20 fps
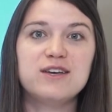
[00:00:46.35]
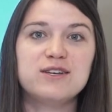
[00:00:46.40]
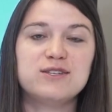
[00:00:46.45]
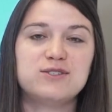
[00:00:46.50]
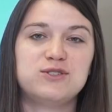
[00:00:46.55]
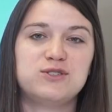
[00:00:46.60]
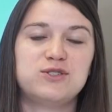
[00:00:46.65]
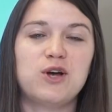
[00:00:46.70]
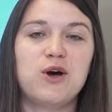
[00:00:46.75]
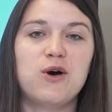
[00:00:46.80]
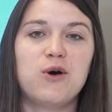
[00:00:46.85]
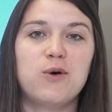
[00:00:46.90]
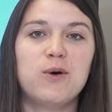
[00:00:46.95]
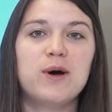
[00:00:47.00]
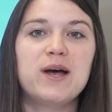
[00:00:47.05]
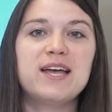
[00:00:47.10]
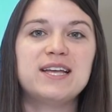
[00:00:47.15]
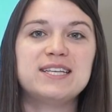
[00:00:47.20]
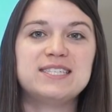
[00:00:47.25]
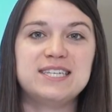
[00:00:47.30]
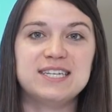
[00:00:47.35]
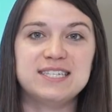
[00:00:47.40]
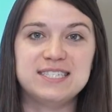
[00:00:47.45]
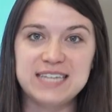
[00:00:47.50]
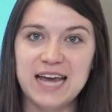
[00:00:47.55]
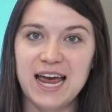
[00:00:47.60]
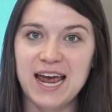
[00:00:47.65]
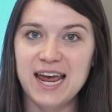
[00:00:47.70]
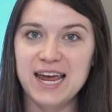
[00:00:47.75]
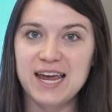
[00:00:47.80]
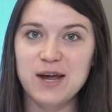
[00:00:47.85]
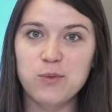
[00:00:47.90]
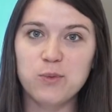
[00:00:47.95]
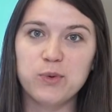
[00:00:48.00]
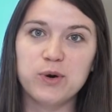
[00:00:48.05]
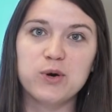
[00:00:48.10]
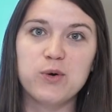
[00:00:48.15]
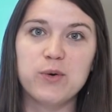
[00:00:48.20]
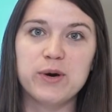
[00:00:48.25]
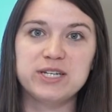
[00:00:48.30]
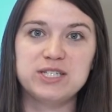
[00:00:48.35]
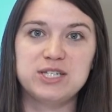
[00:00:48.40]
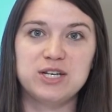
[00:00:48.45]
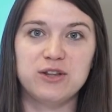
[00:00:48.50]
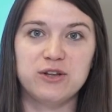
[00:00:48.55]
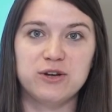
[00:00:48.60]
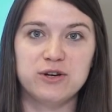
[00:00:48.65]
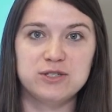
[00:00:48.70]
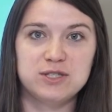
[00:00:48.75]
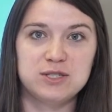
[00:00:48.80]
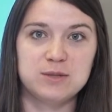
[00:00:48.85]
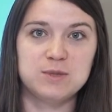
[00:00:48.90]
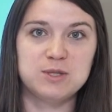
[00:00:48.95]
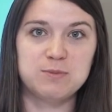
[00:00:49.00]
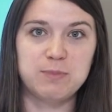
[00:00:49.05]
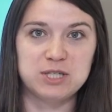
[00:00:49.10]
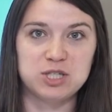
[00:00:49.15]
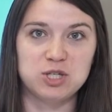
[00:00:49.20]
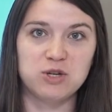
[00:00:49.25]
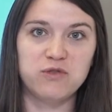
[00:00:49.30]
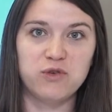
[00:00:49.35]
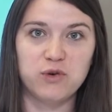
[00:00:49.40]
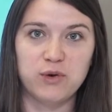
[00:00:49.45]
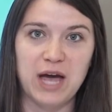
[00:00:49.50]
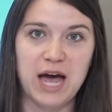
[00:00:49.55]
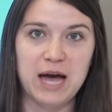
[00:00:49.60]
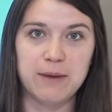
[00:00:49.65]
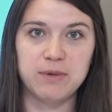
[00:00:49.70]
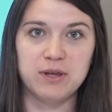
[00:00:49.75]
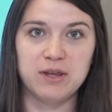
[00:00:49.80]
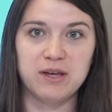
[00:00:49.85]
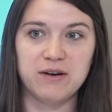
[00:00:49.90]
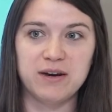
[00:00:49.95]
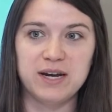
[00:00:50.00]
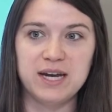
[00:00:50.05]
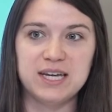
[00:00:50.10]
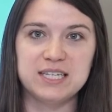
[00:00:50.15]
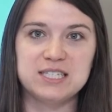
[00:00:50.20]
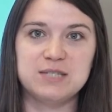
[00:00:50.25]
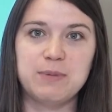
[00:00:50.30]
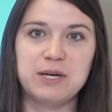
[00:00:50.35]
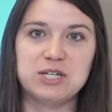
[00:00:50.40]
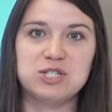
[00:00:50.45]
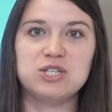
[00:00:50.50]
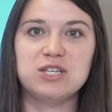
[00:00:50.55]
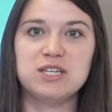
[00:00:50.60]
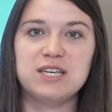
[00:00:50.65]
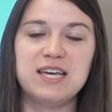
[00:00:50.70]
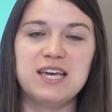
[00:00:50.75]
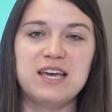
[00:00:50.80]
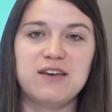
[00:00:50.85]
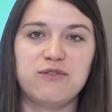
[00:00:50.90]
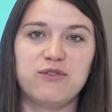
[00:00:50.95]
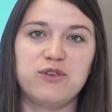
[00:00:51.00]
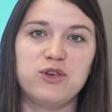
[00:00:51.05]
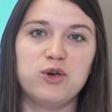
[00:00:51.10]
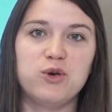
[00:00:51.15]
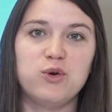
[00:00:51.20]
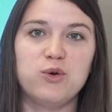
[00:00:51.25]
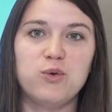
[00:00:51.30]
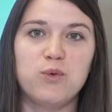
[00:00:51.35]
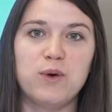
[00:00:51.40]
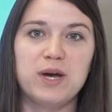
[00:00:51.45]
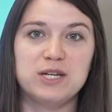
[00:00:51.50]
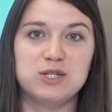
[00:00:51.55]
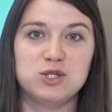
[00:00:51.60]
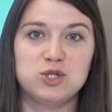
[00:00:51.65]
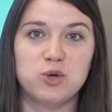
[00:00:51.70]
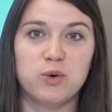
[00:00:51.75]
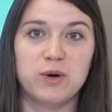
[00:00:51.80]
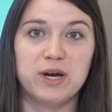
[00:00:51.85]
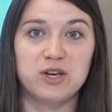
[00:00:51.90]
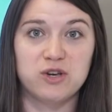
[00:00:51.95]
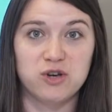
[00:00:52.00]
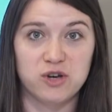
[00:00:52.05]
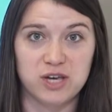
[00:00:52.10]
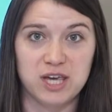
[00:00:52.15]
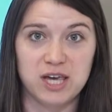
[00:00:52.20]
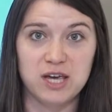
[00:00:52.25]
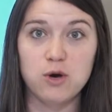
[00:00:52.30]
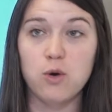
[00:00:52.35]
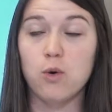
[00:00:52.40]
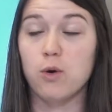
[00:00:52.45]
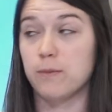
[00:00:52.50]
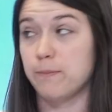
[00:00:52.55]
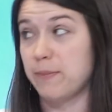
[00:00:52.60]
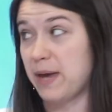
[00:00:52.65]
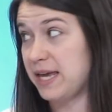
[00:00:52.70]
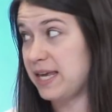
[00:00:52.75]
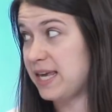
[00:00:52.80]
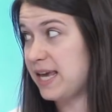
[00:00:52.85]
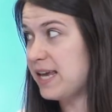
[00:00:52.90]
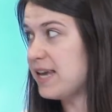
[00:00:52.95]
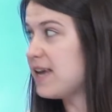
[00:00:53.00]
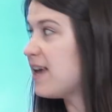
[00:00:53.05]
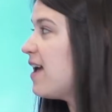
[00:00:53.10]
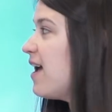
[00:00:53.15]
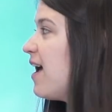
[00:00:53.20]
So today we're going to learn some special vocabulary, especially if you enjoy cooking or baking.